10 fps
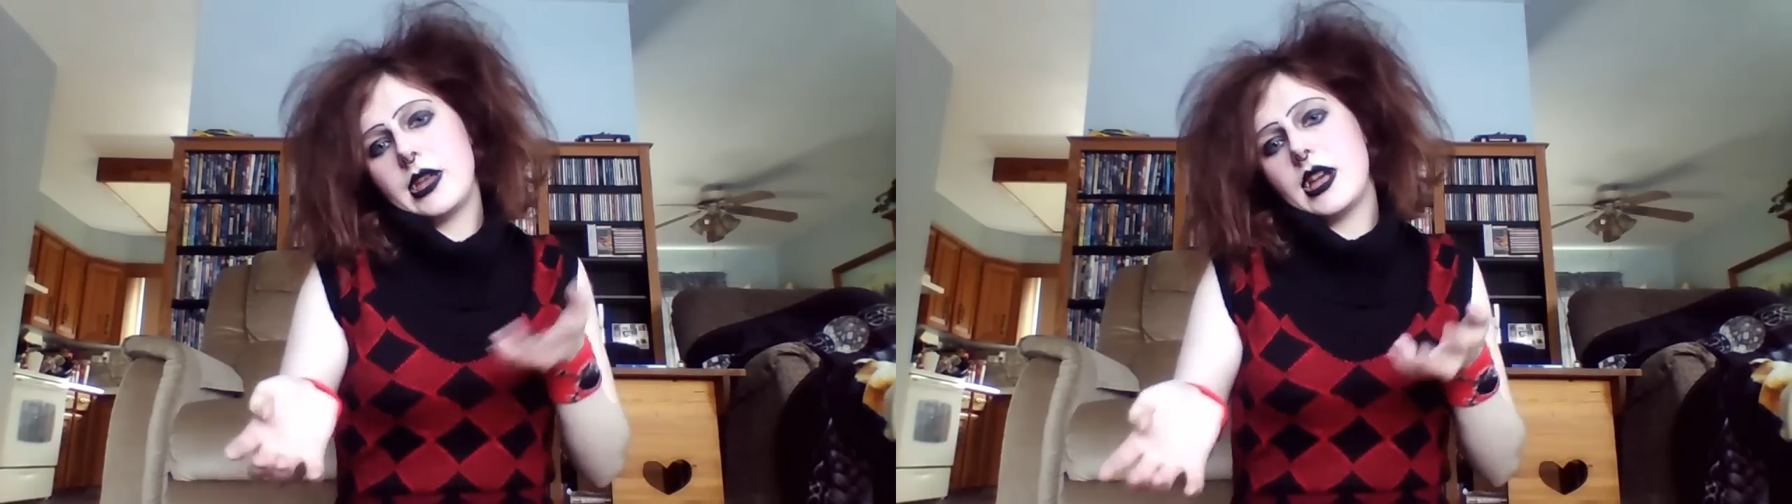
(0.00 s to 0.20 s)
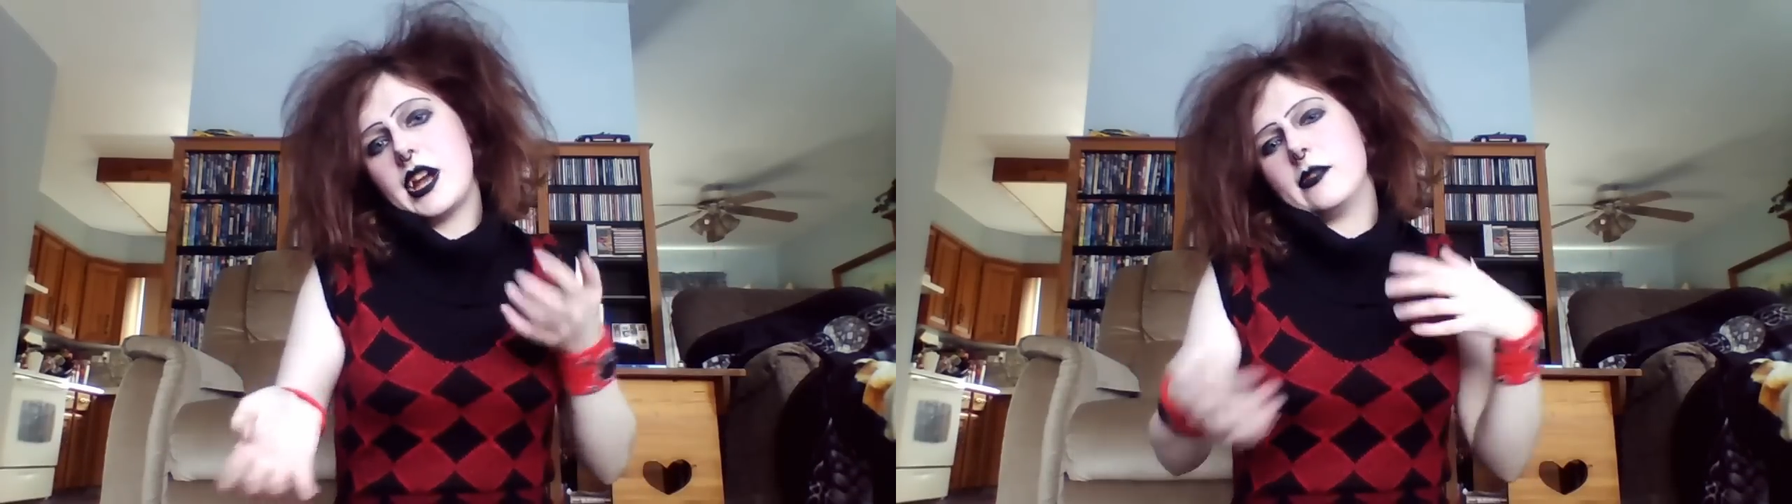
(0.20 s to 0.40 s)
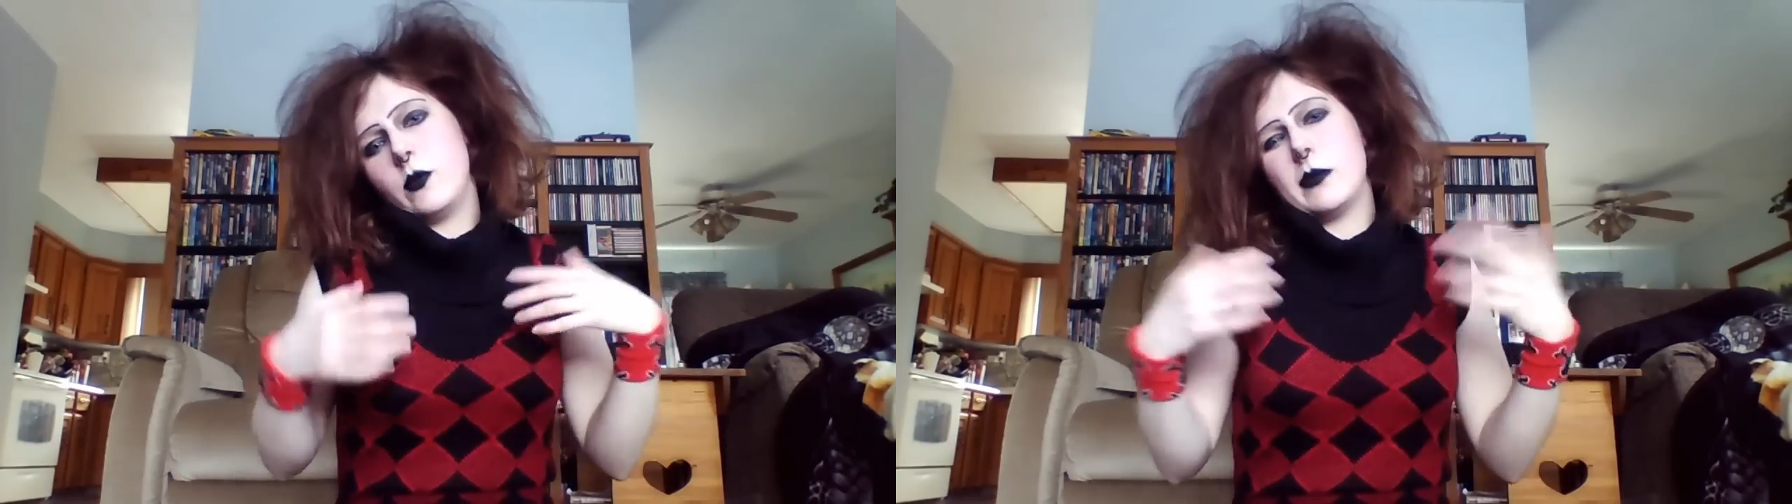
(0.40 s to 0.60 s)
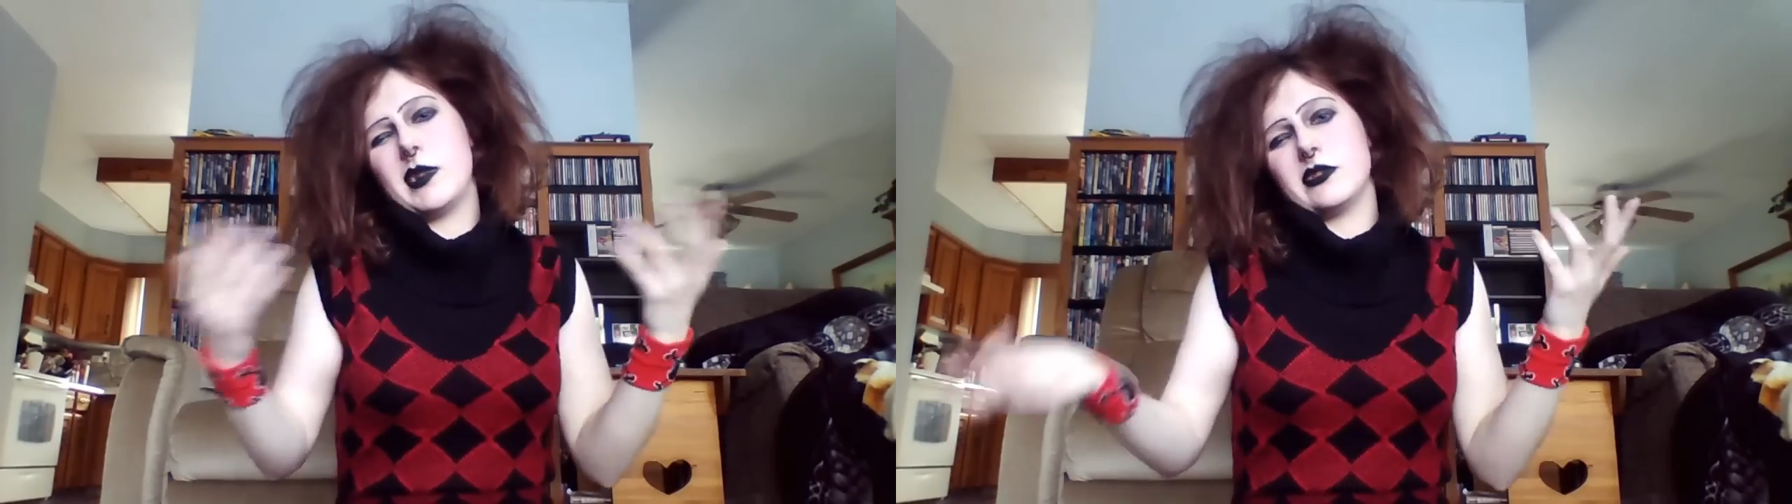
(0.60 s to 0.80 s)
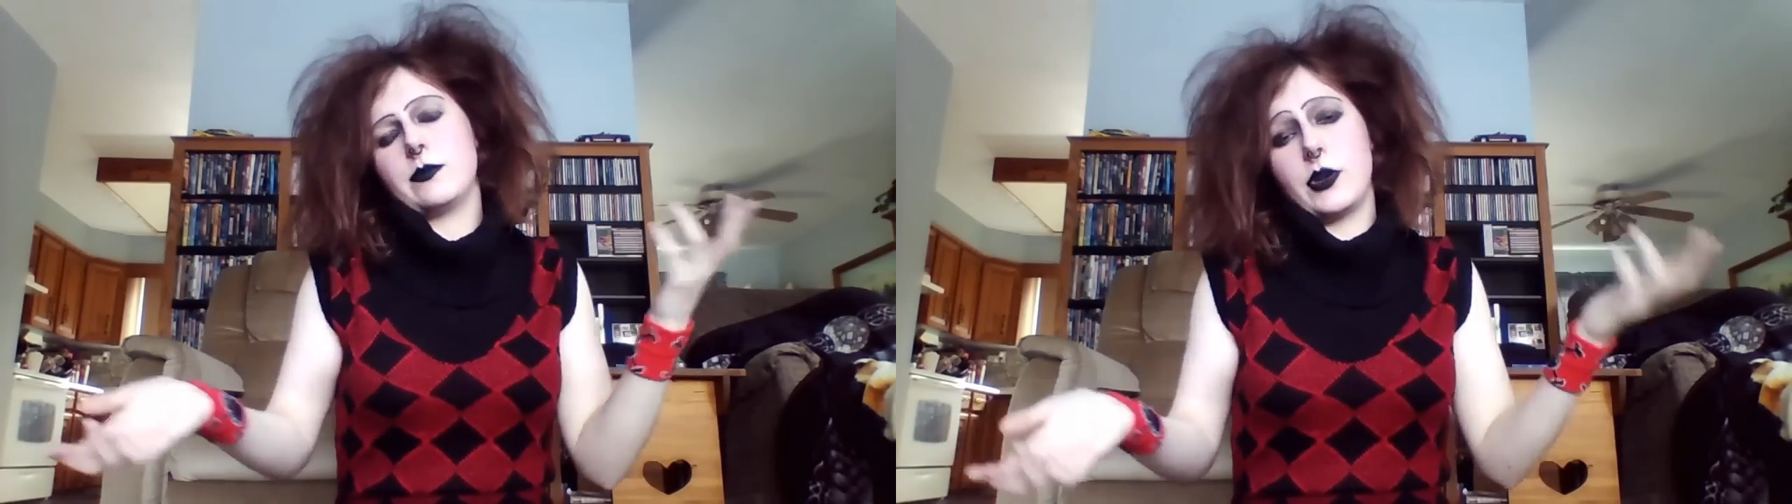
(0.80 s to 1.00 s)
they kind of want
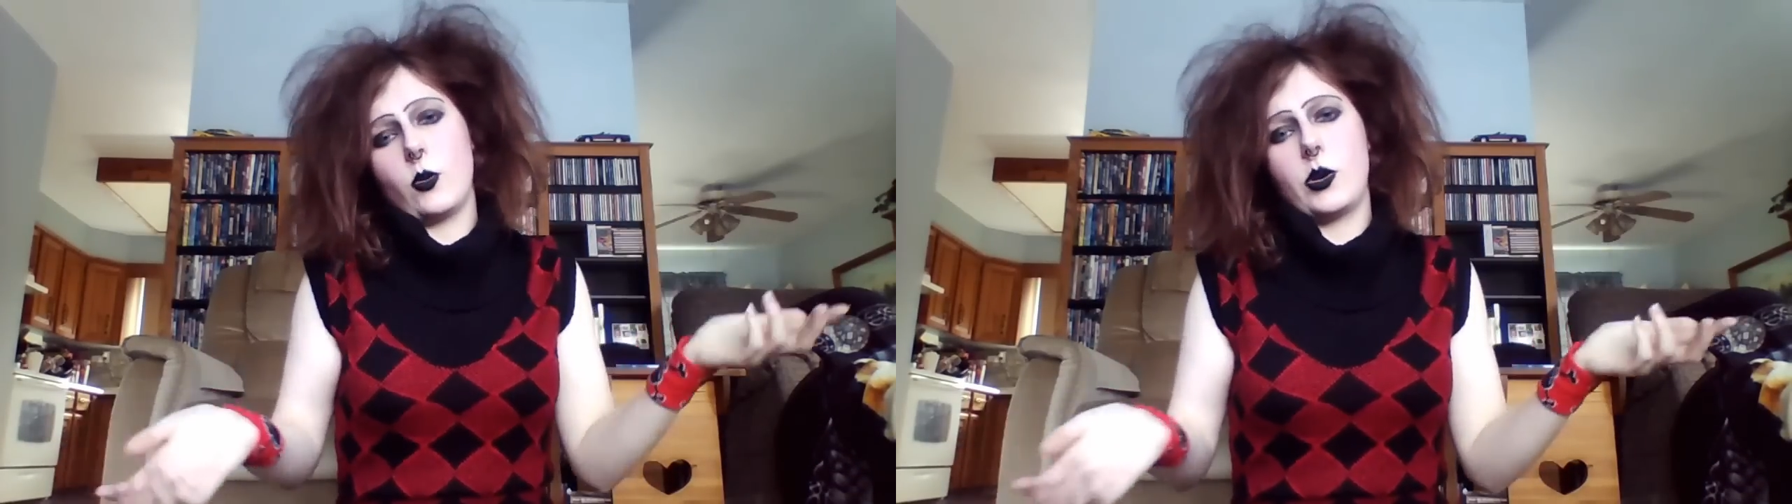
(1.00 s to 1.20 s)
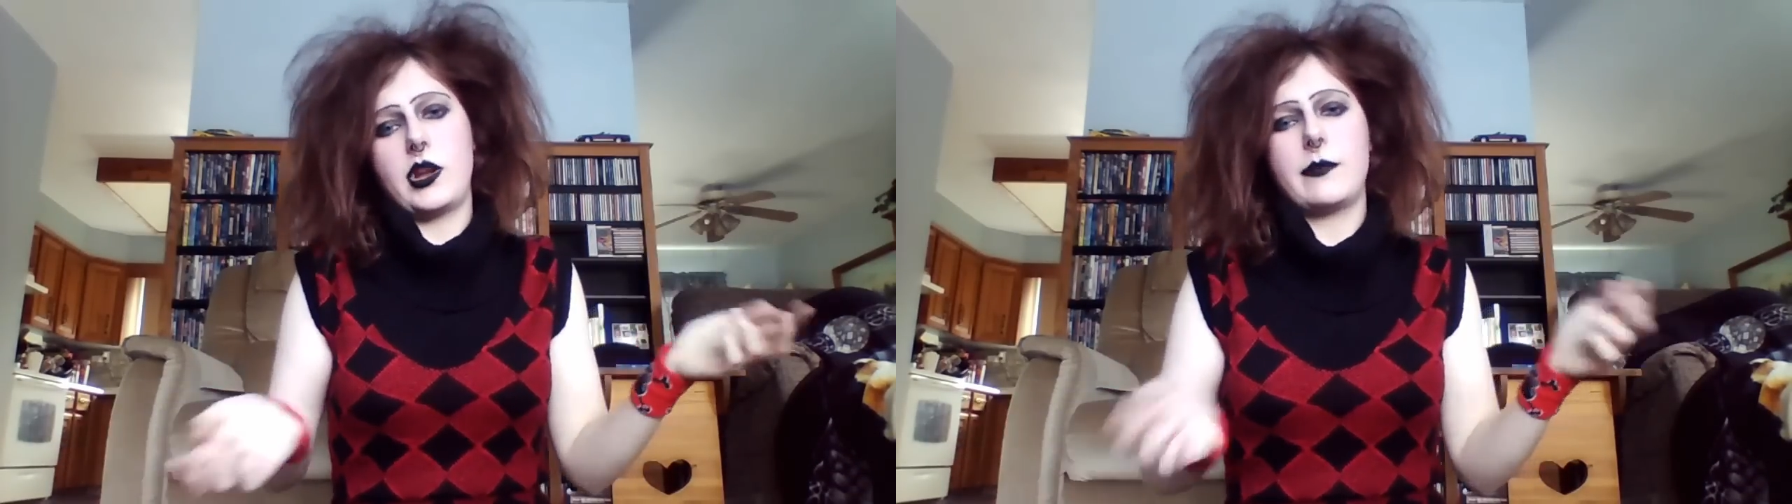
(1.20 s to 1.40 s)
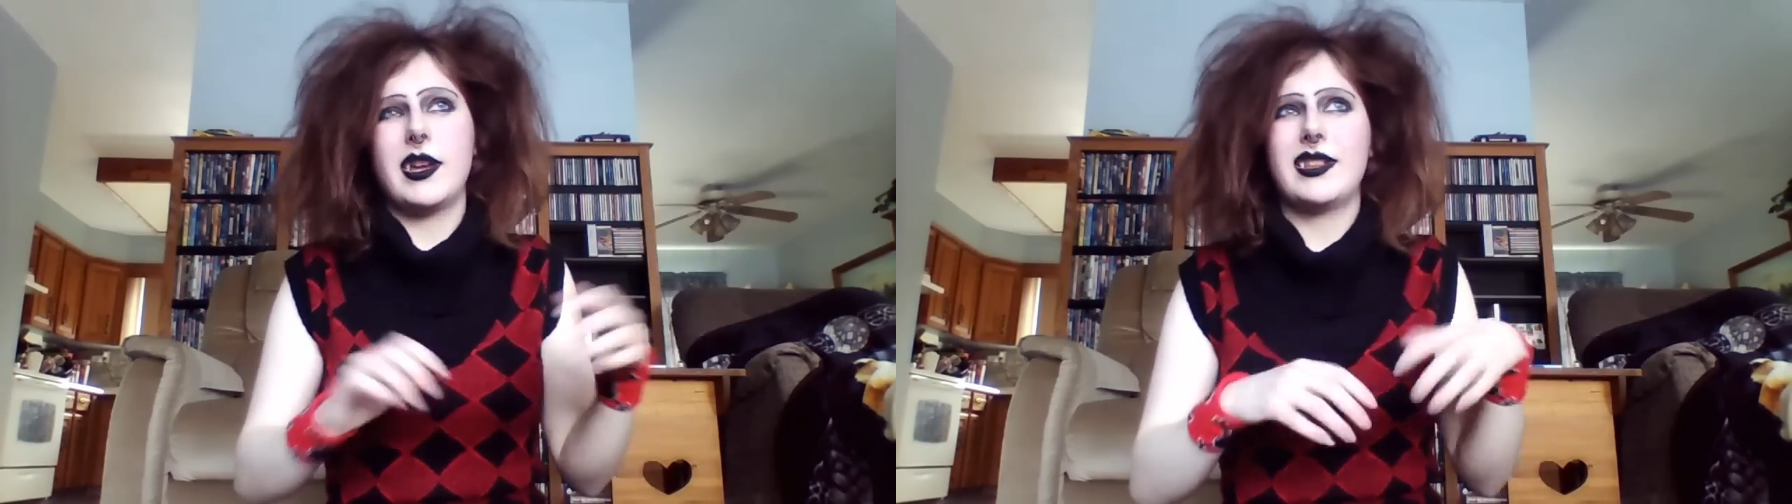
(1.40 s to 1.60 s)
male superiority.